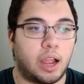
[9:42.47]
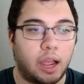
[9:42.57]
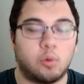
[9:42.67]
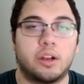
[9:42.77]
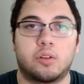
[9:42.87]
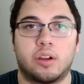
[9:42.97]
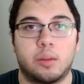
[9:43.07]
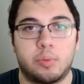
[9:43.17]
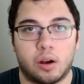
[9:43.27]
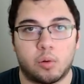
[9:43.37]
I want to create a
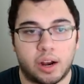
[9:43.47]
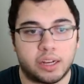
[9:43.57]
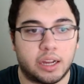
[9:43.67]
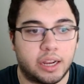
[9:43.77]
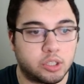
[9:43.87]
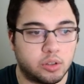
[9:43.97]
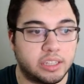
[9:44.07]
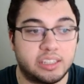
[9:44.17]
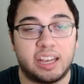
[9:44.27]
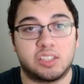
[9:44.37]
PR where I can actually
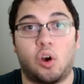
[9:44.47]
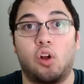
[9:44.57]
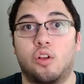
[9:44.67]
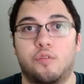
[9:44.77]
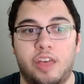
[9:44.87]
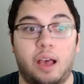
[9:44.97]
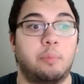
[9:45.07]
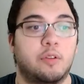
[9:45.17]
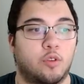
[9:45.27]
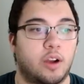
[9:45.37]
test all of that
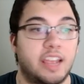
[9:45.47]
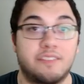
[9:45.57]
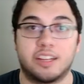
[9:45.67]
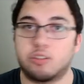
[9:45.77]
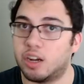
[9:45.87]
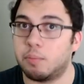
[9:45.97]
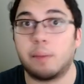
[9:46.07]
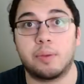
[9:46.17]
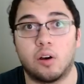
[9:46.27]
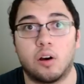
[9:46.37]
before I even create my
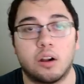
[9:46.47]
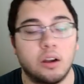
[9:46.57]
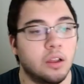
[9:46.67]
PR,